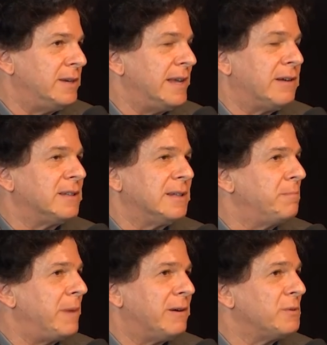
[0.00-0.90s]
Undoubtedly,
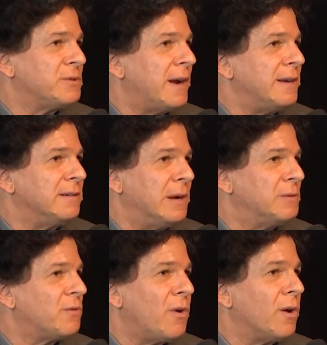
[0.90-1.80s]
Bari was right. I
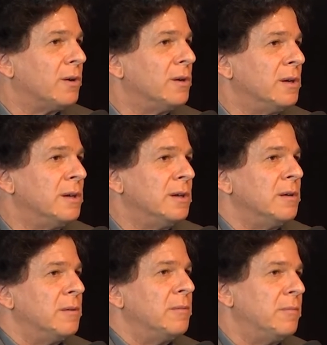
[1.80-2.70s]
was wrong.
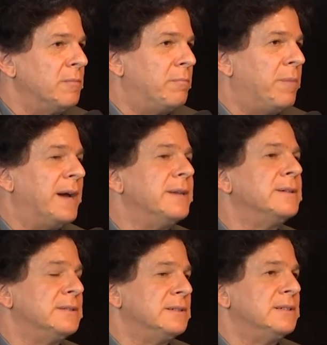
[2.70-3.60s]

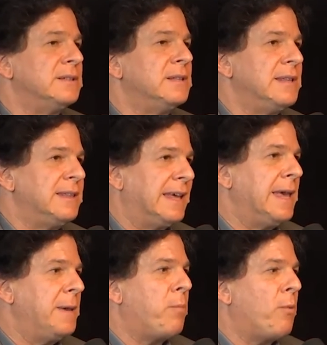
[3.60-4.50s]
But the
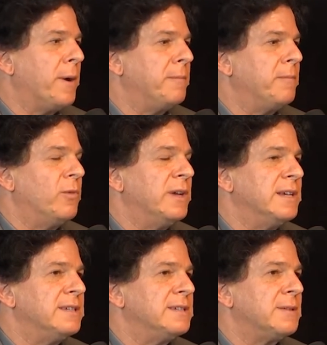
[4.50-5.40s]
key point
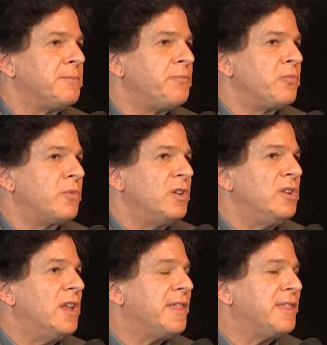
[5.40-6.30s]
is
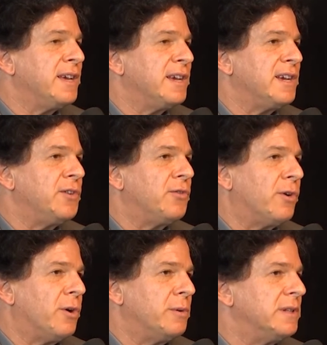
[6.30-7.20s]
nothing can
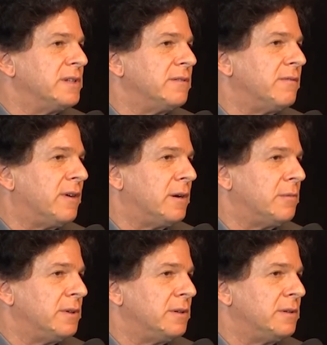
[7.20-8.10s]
grow in this
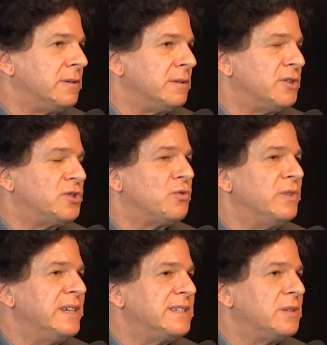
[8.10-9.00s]
environment. There's a
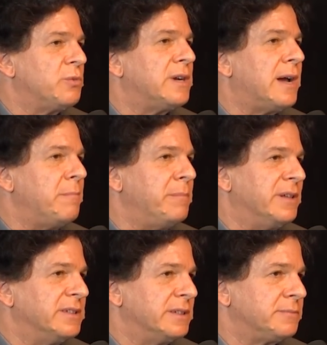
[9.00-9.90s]
reason we're not
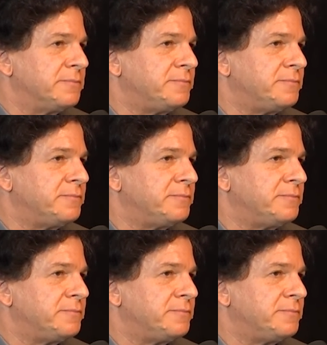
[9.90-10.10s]
building.